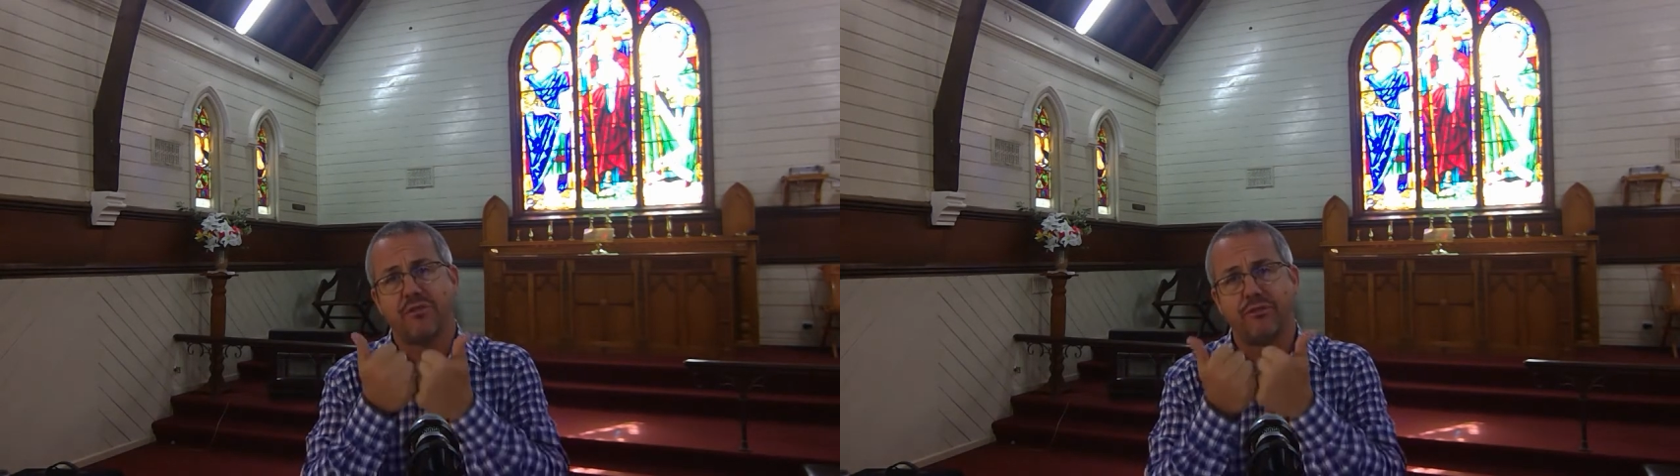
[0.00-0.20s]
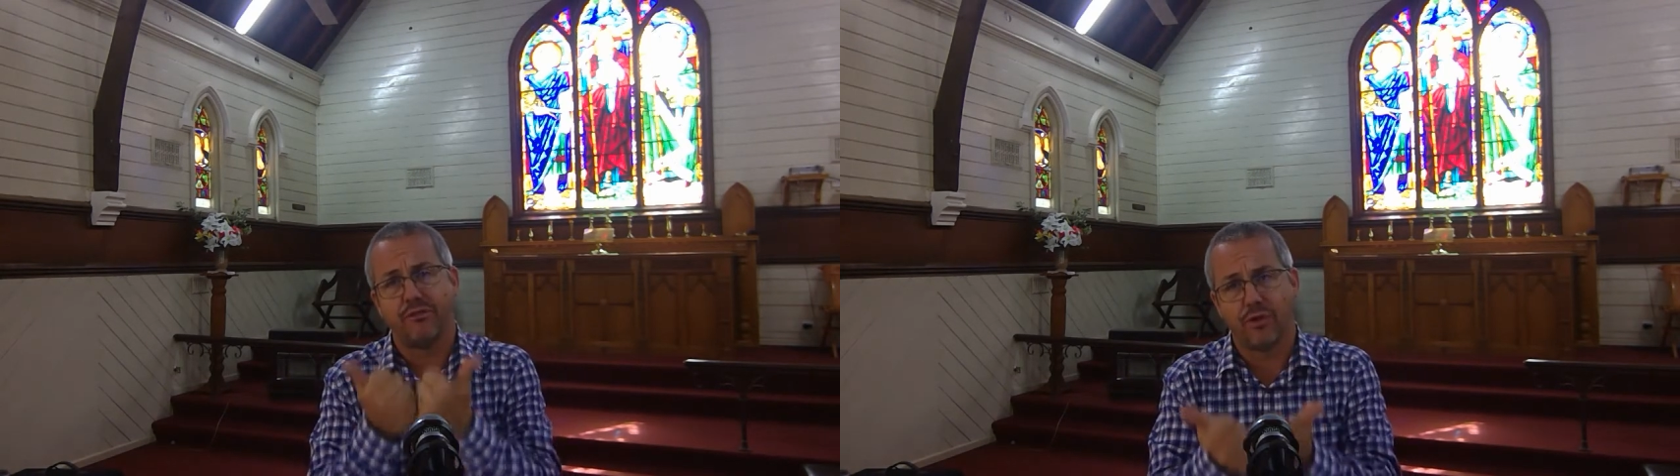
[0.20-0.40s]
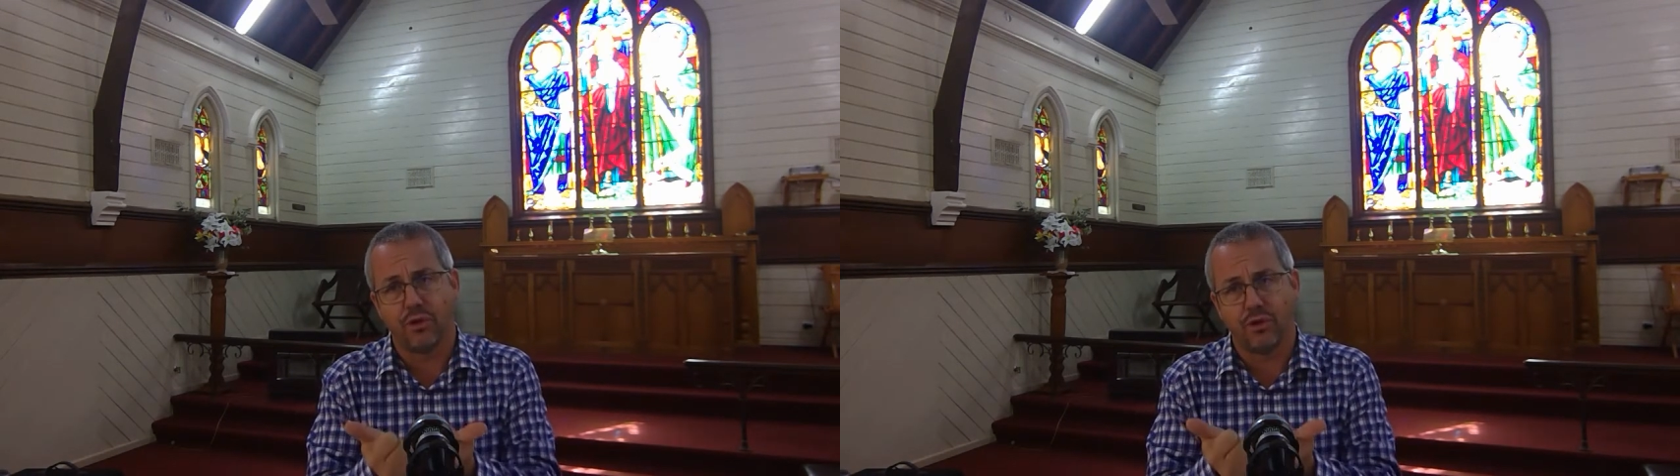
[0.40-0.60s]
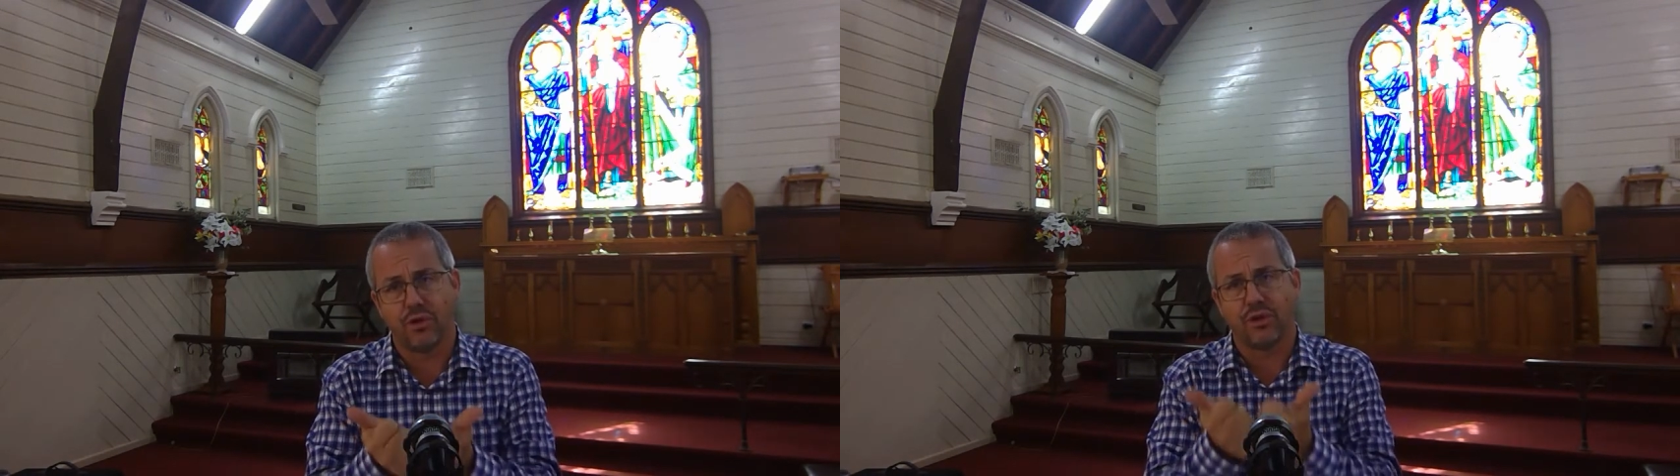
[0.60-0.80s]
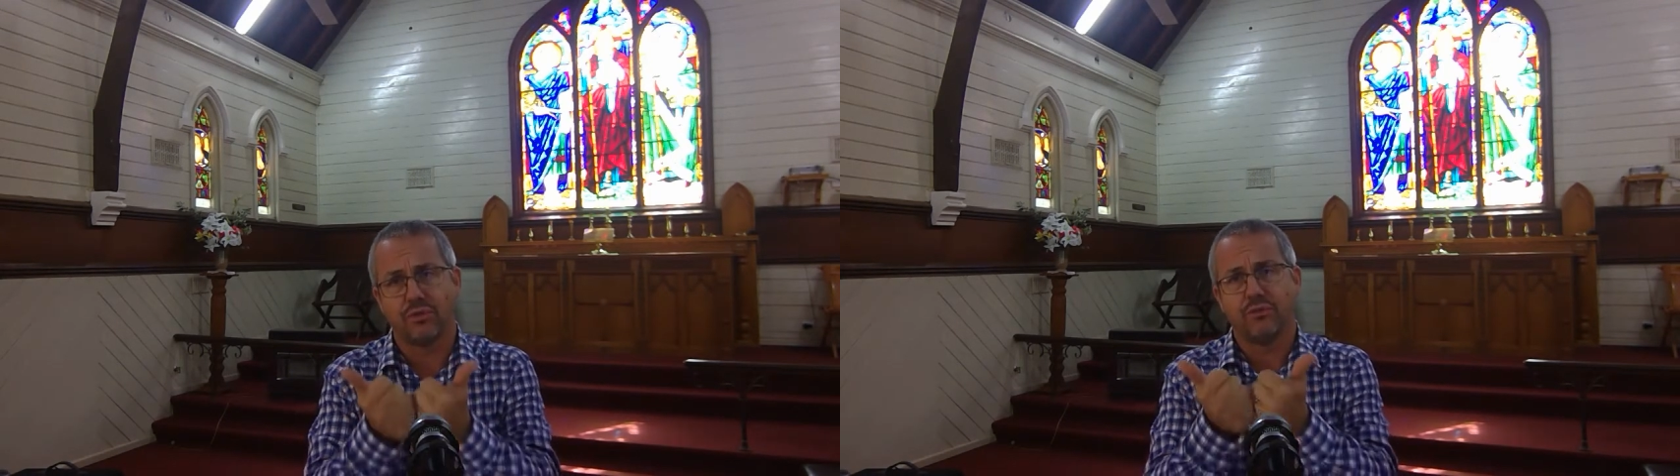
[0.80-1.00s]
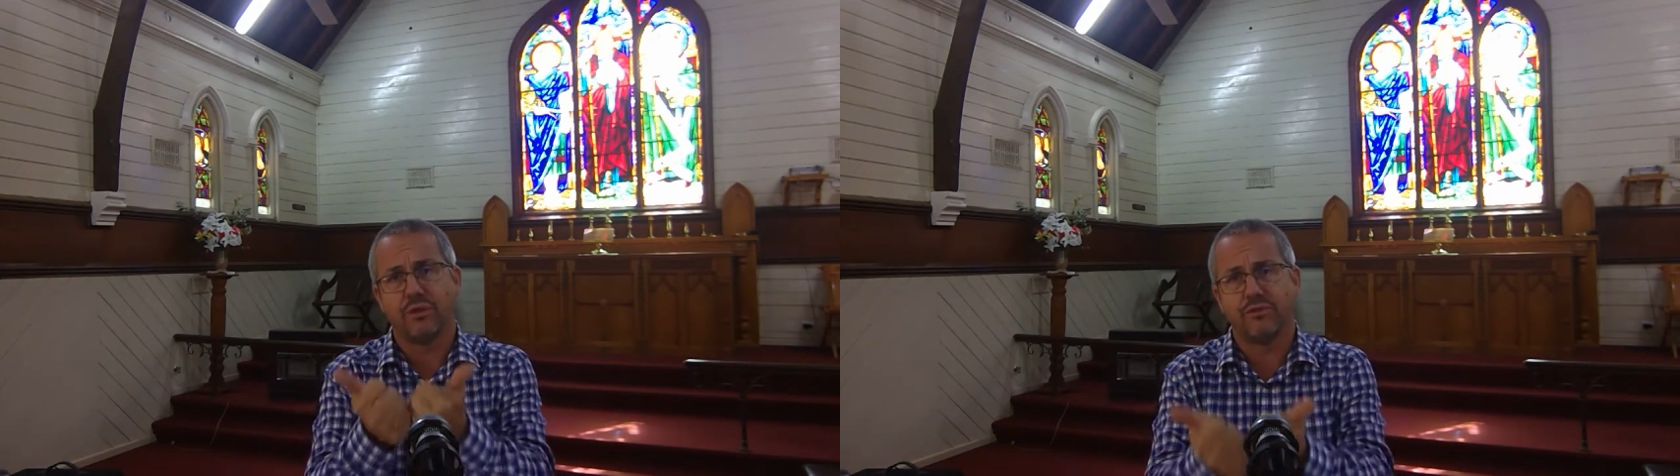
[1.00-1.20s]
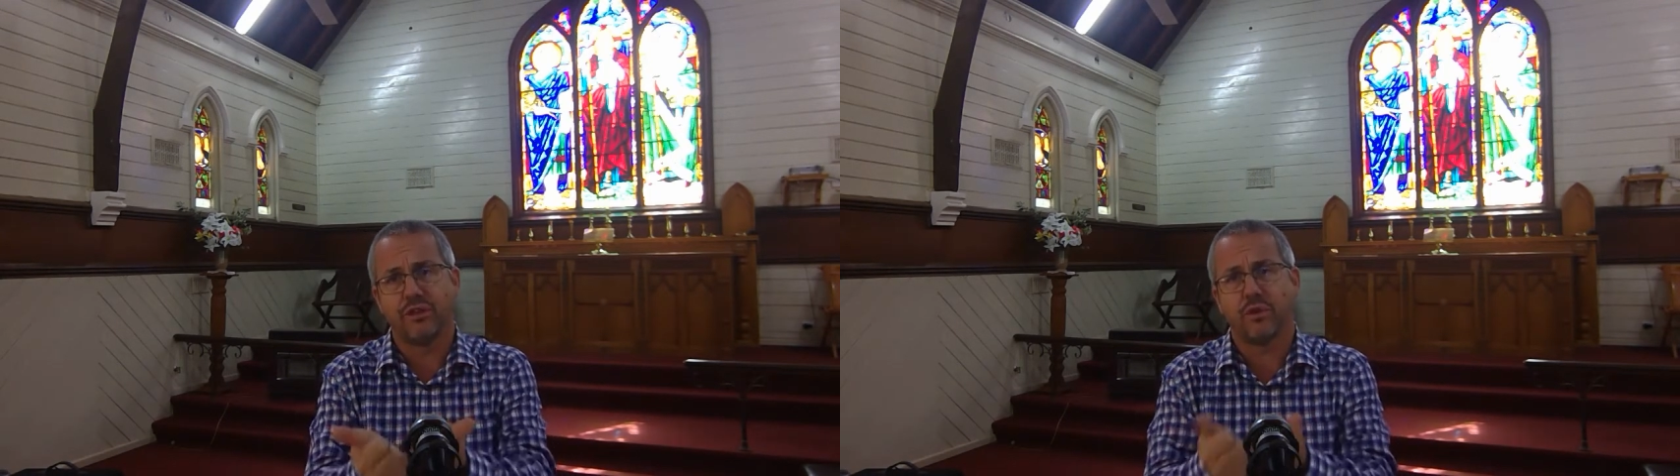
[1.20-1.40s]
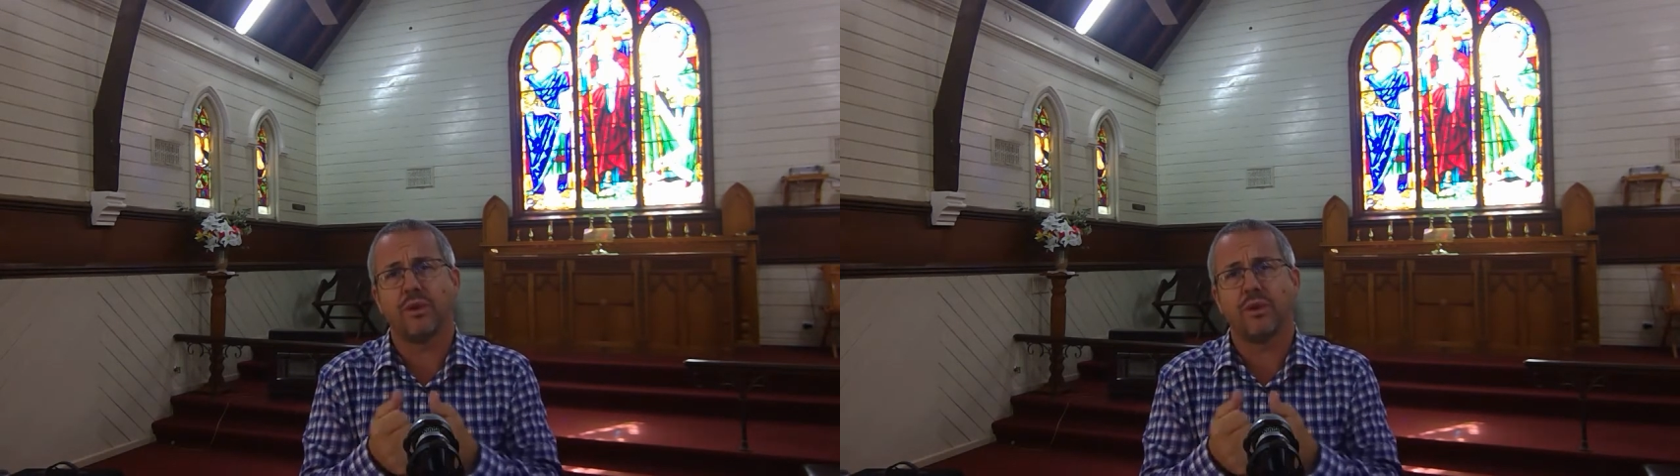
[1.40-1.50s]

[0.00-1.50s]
fall reveal?